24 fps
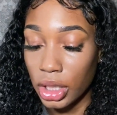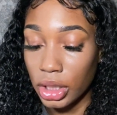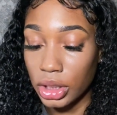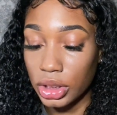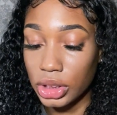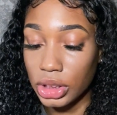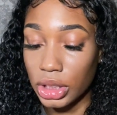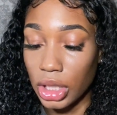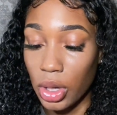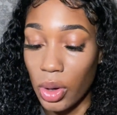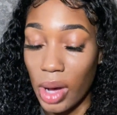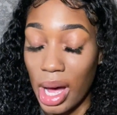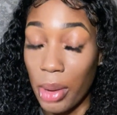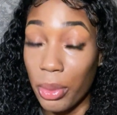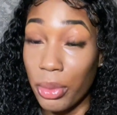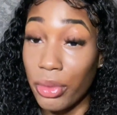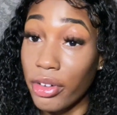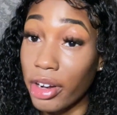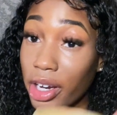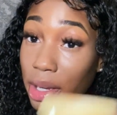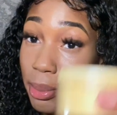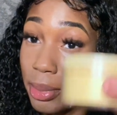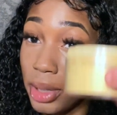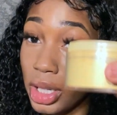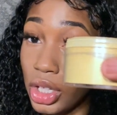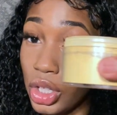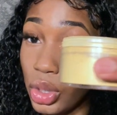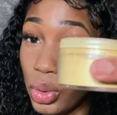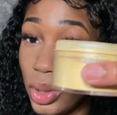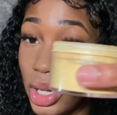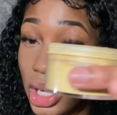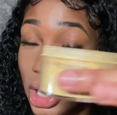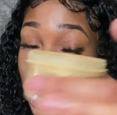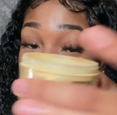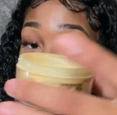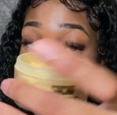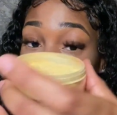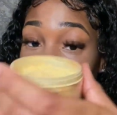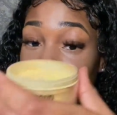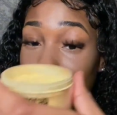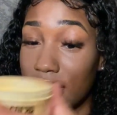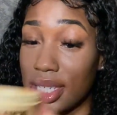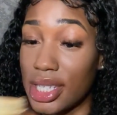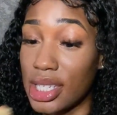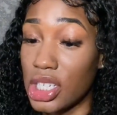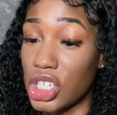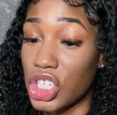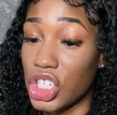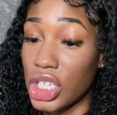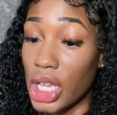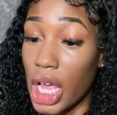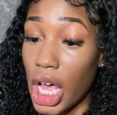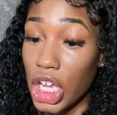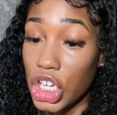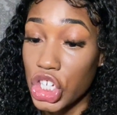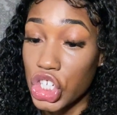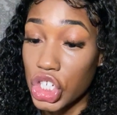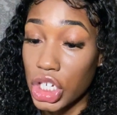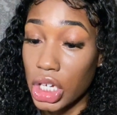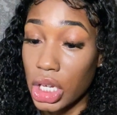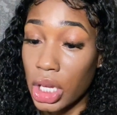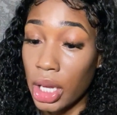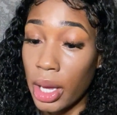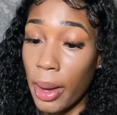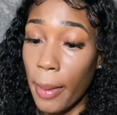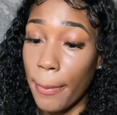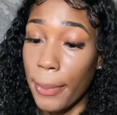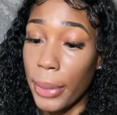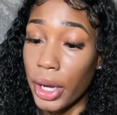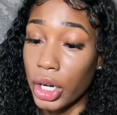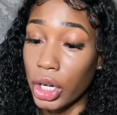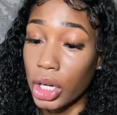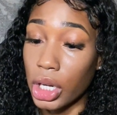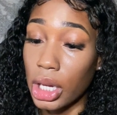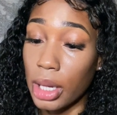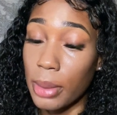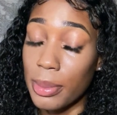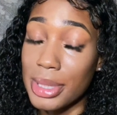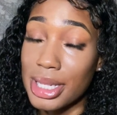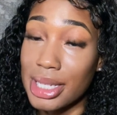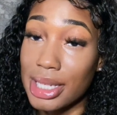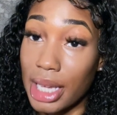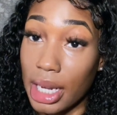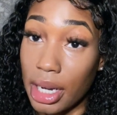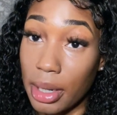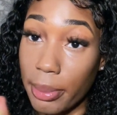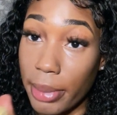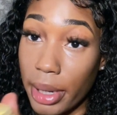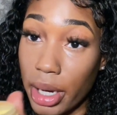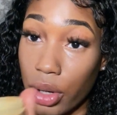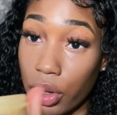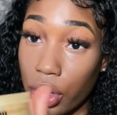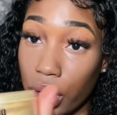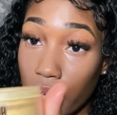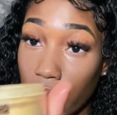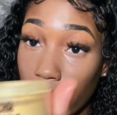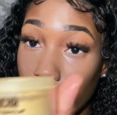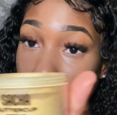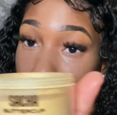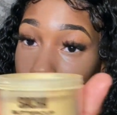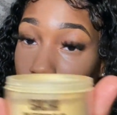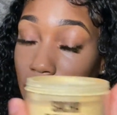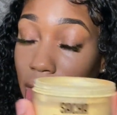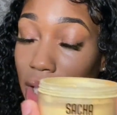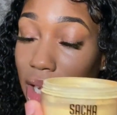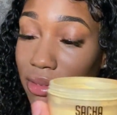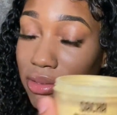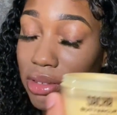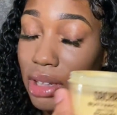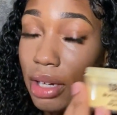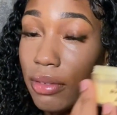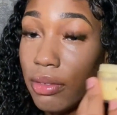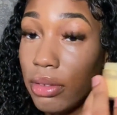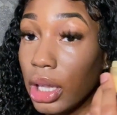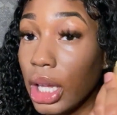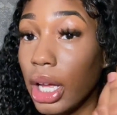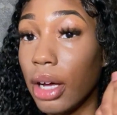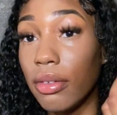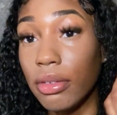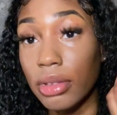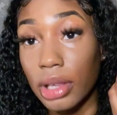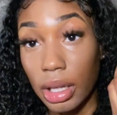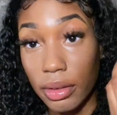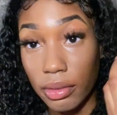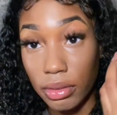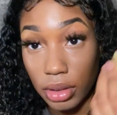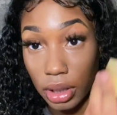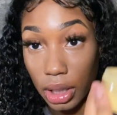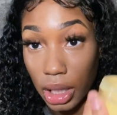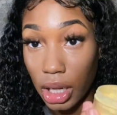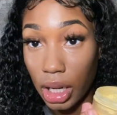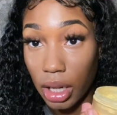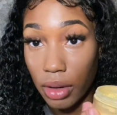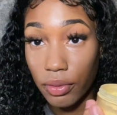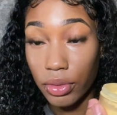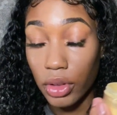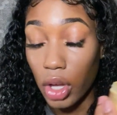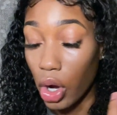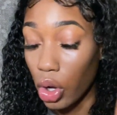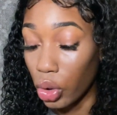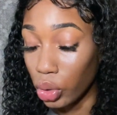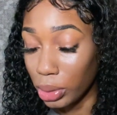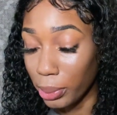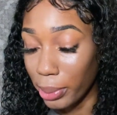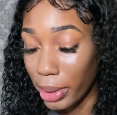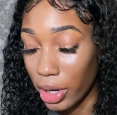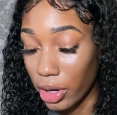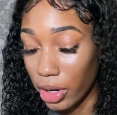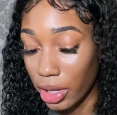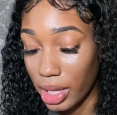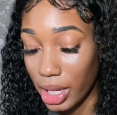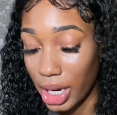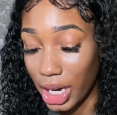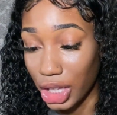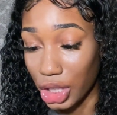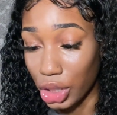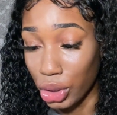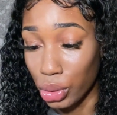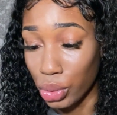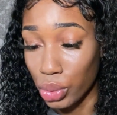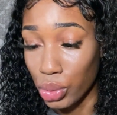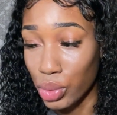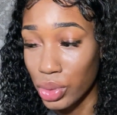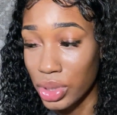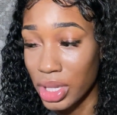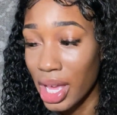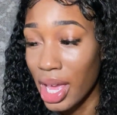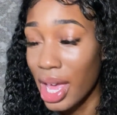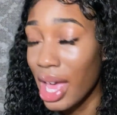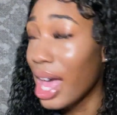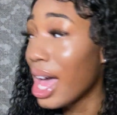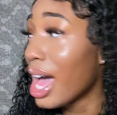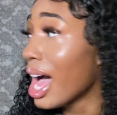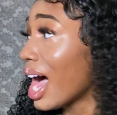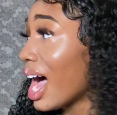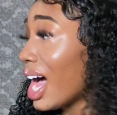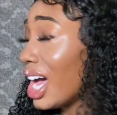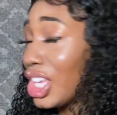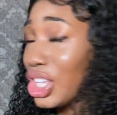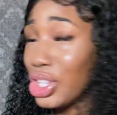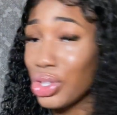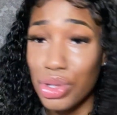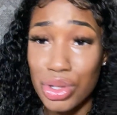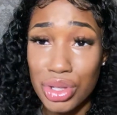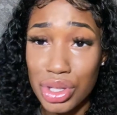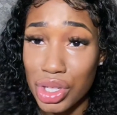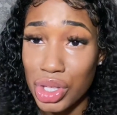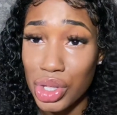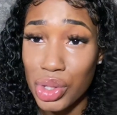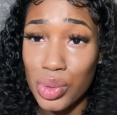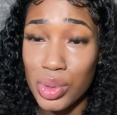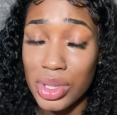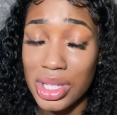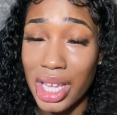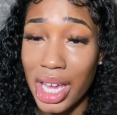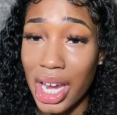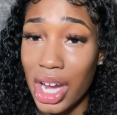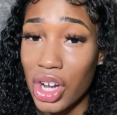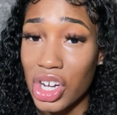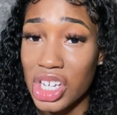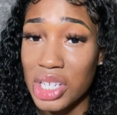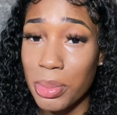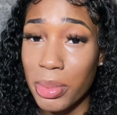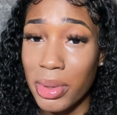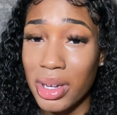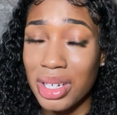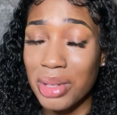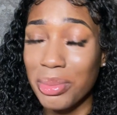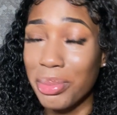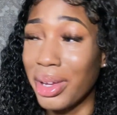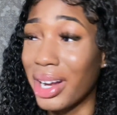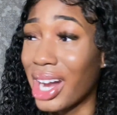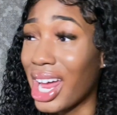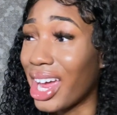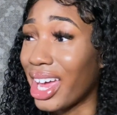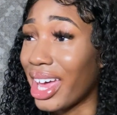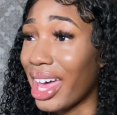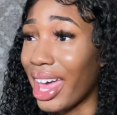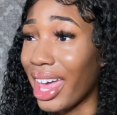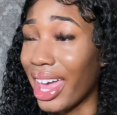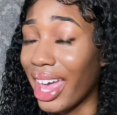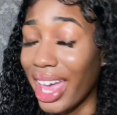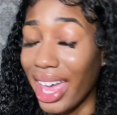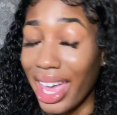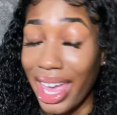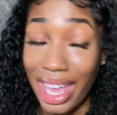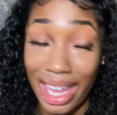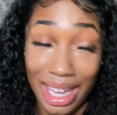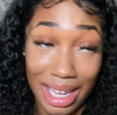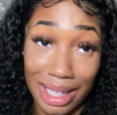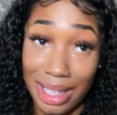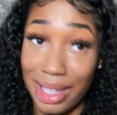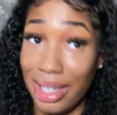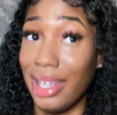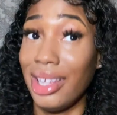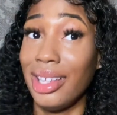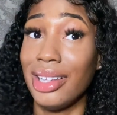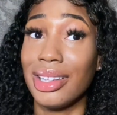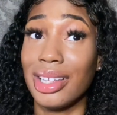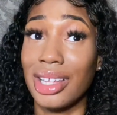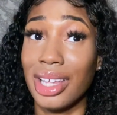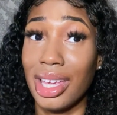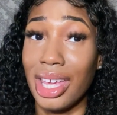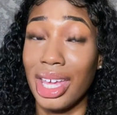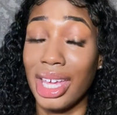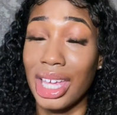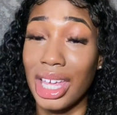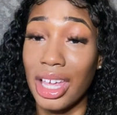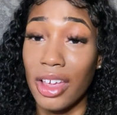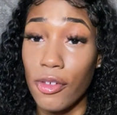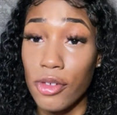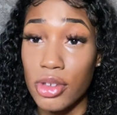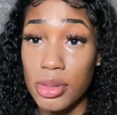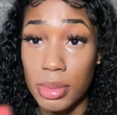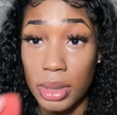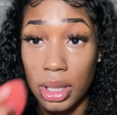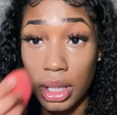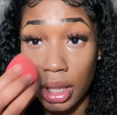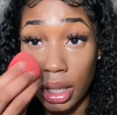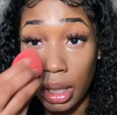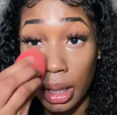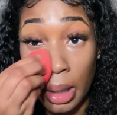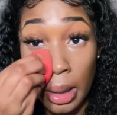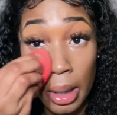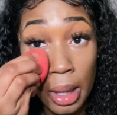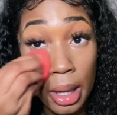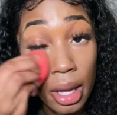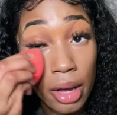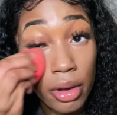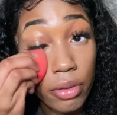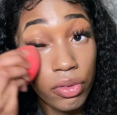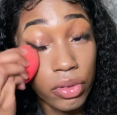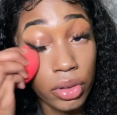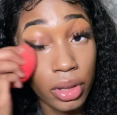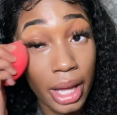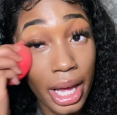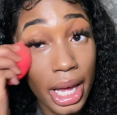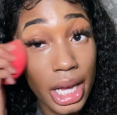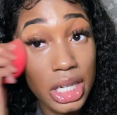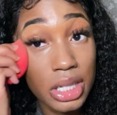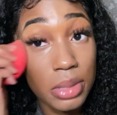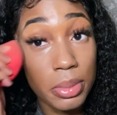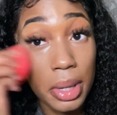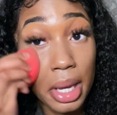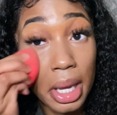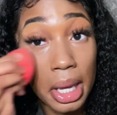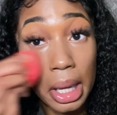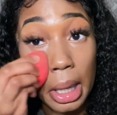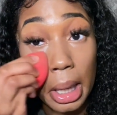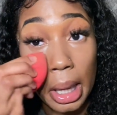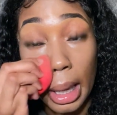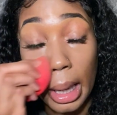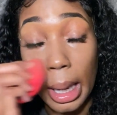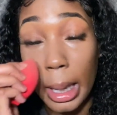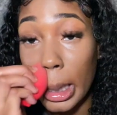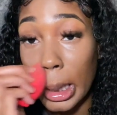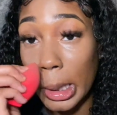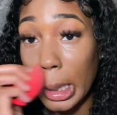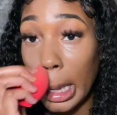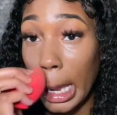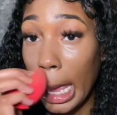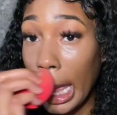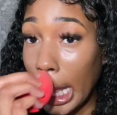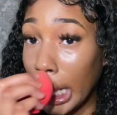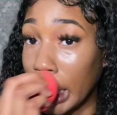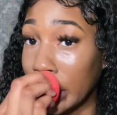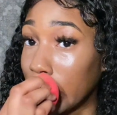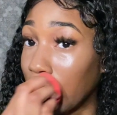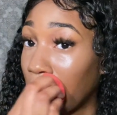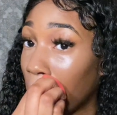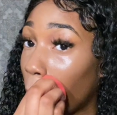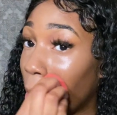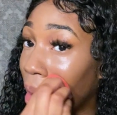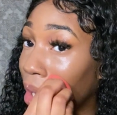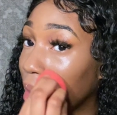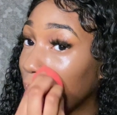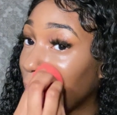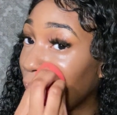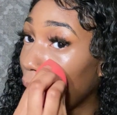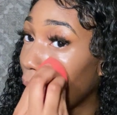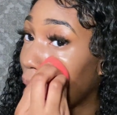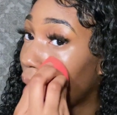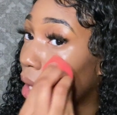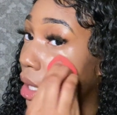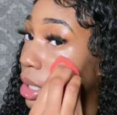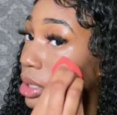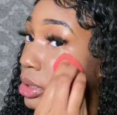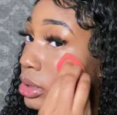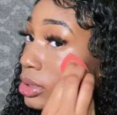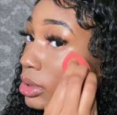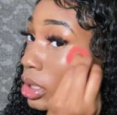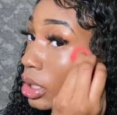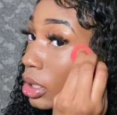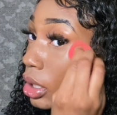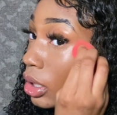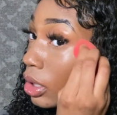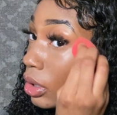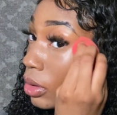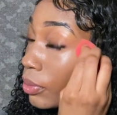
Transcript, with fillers: So I would recommend you getting this. This is the Sasha Buttercup setting powder. Love, love, love, love, love. The only powder that I use. I used to use the Airspun, but I hate it. It gives me flashback and it has a white cast.